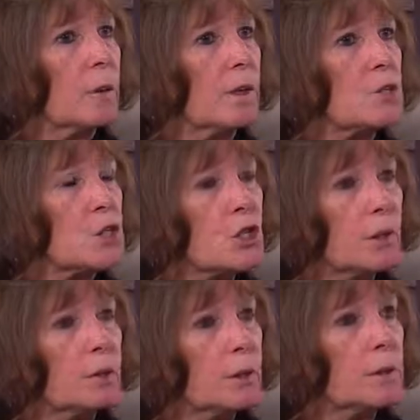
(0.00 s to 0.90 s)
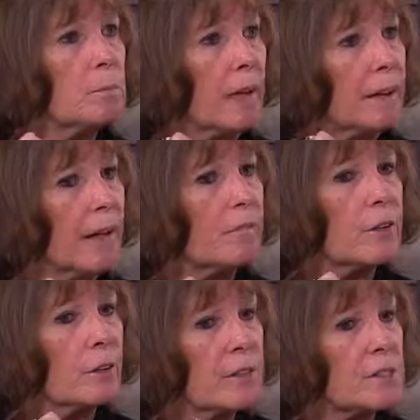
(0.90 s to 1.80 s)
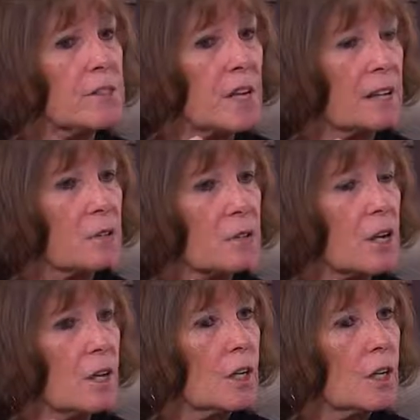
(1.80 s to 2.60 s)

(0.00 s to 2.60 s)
whereas children might have very intense